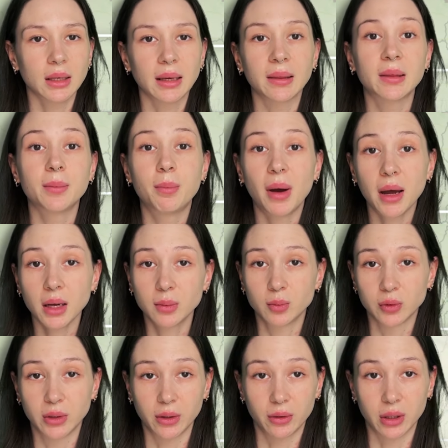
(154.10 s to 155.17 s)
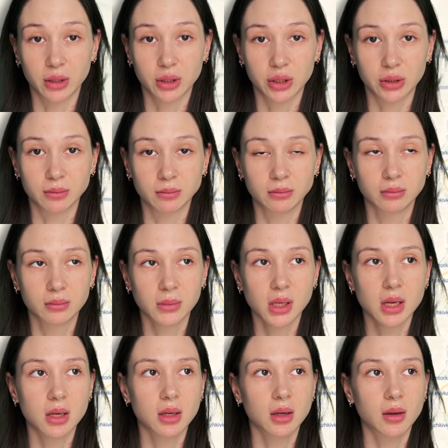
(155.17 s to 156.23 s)
In the Bakhmut direction,
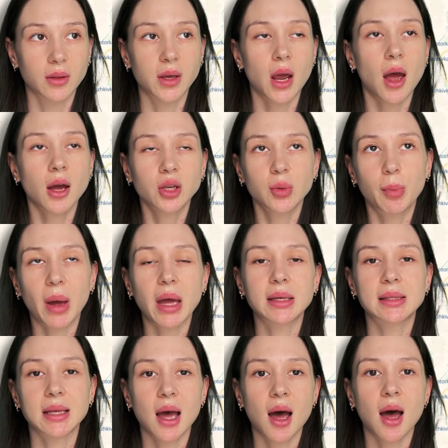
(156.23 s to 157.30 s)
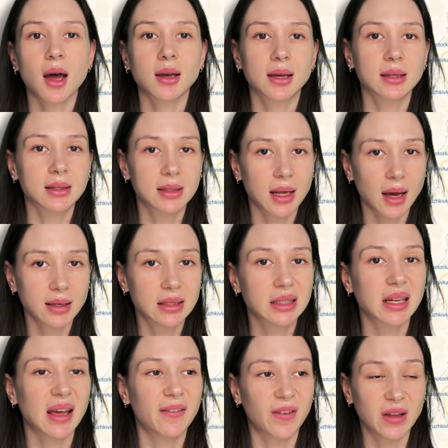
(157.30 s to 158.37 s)
the occupiers are
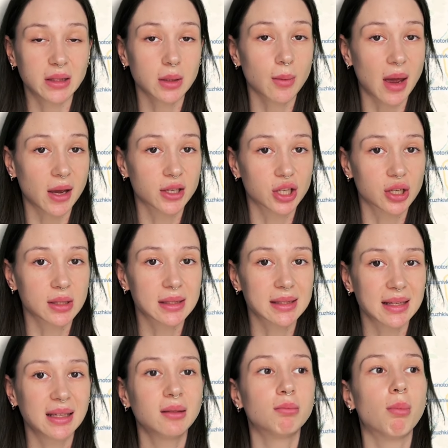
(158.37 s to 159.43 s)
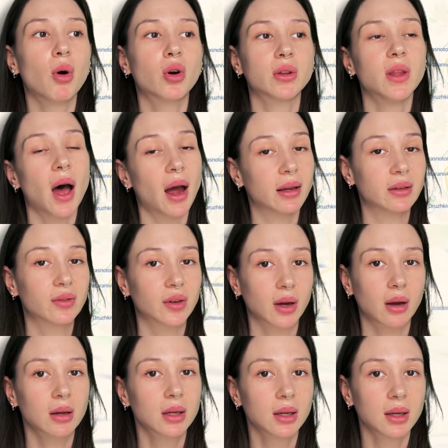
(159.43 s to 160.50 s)
conducting offensive actions in
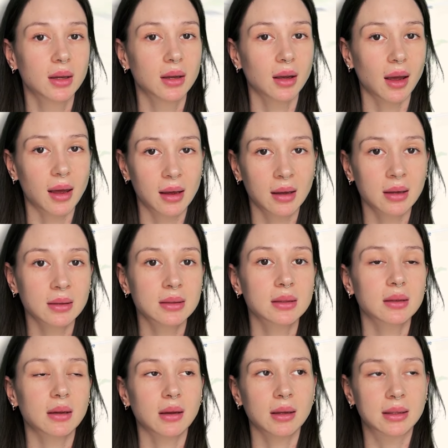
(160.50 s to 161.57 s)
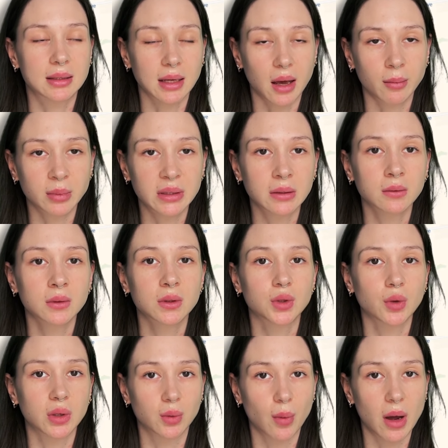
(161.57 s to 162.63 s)
Bogdanivka and attempting
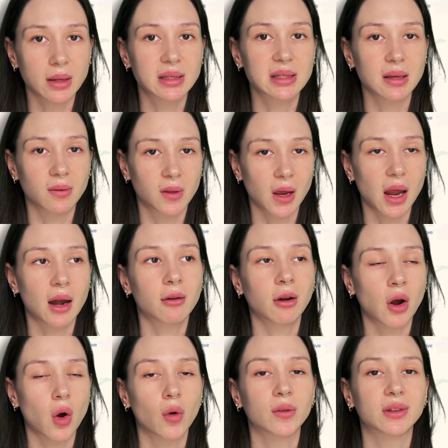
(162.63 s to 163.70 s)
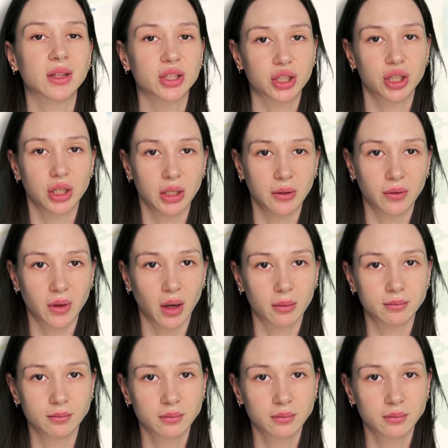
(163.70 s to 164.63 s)
to advance in the area of Klishivka.